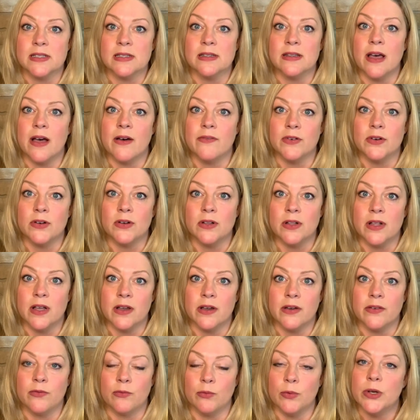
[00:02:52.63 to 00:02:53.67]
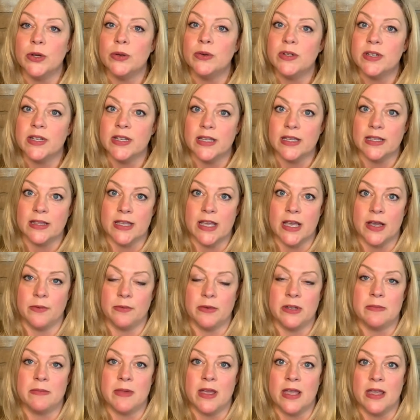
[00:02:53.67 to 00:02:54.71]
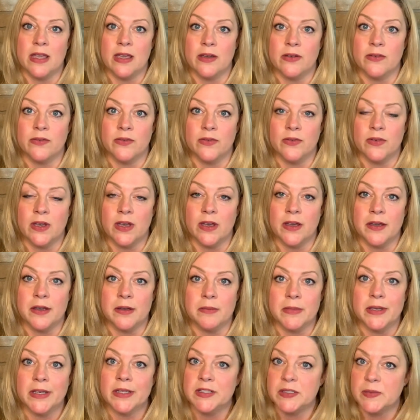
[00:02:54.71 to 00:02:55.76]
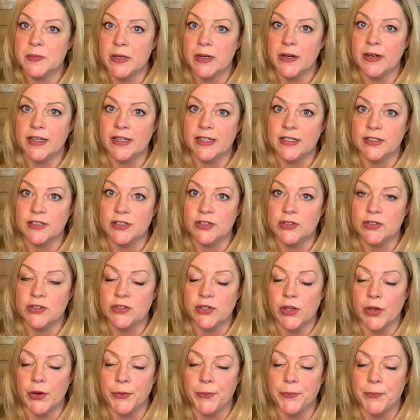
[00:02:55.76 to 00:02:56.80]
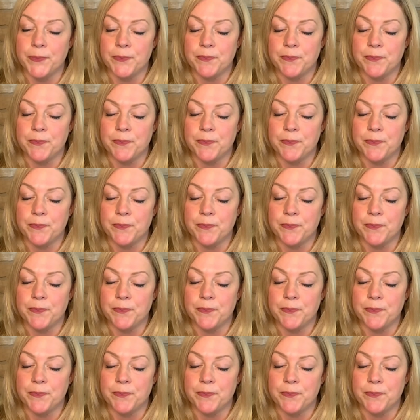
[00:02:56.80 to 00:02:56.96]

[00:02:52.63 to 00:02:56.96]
level of wounding that we may have experienced. So